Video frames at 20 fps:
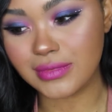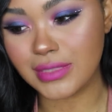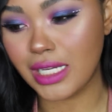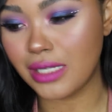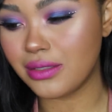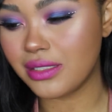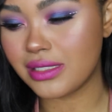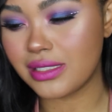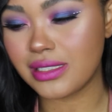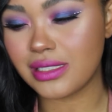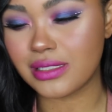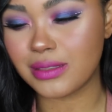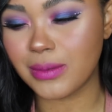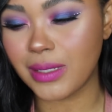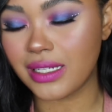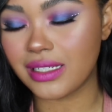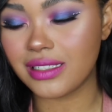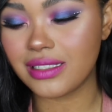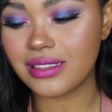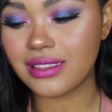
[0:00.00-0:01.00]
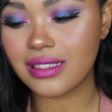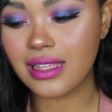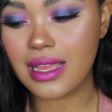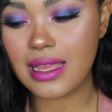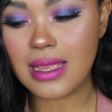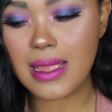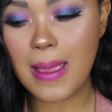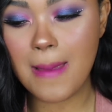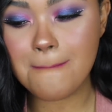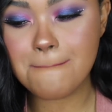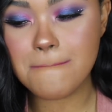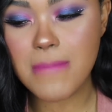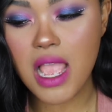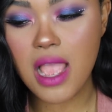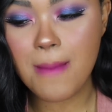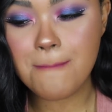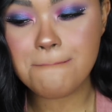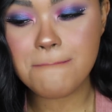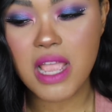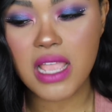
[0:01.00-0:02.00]
I wasn't expecting to like it.
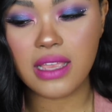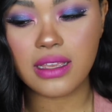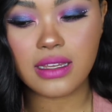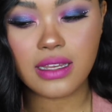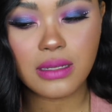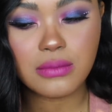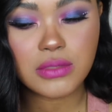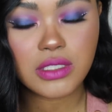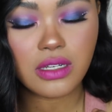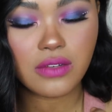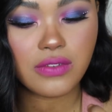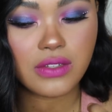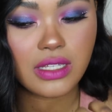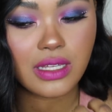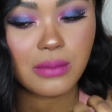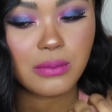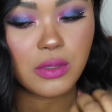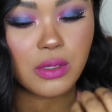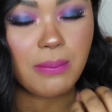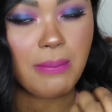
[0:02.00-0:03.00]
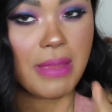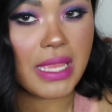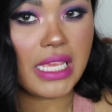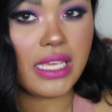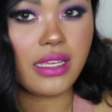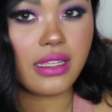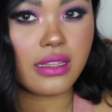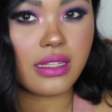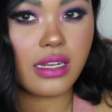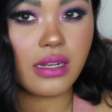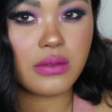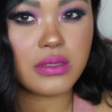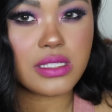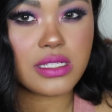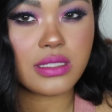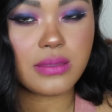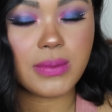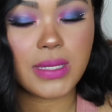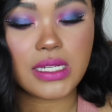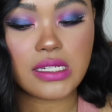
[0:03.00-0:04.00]
It comes off a lot more pink than I was
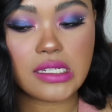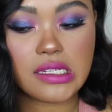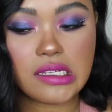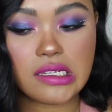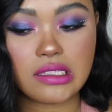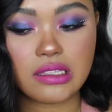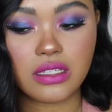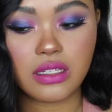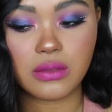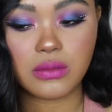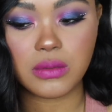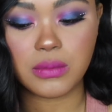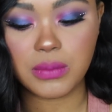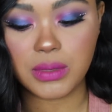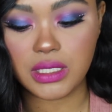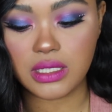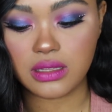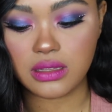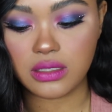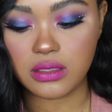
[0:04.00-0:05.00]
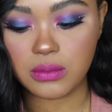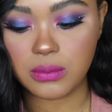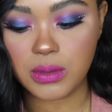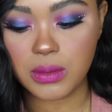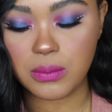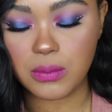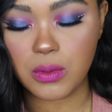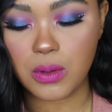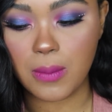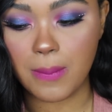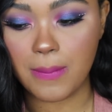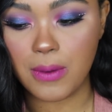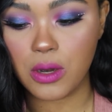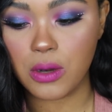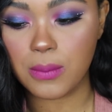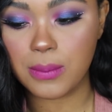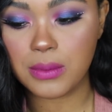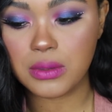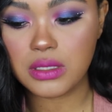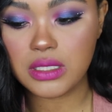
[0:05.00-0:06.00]
expecting. I thought it would be a little bit more
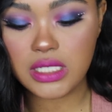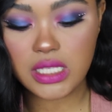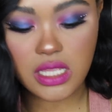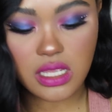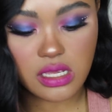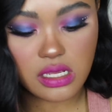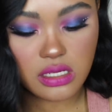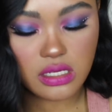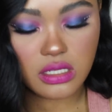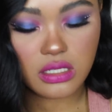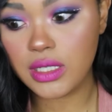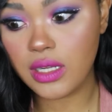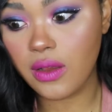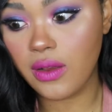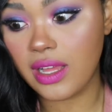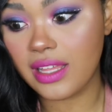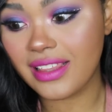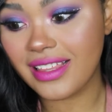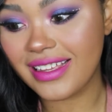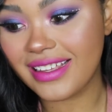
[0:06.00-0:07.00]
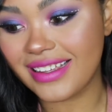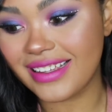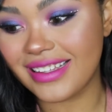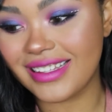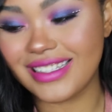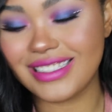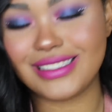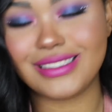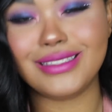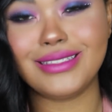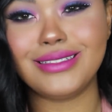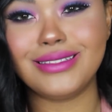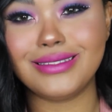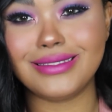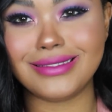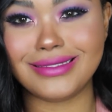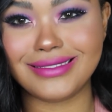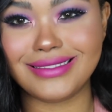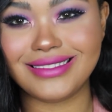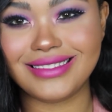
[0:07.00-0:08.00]
purpley. But no, I like it. It's a little